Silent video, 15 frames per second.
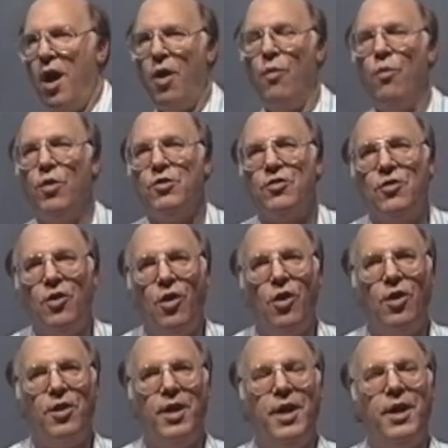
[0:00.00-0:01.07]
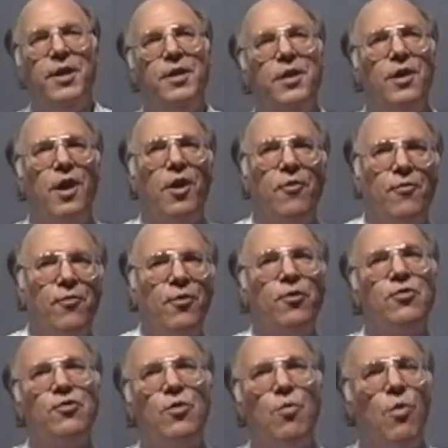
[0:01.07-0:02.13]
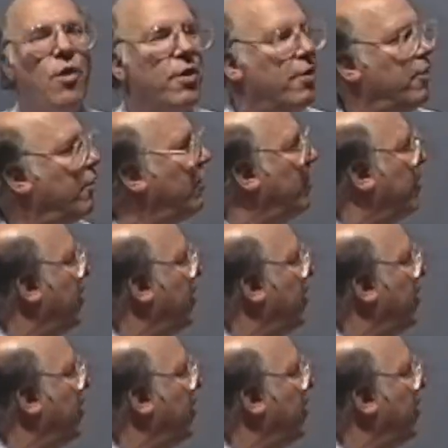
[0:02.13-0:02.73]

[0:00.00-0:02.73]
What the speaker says: what's called a first quarter or a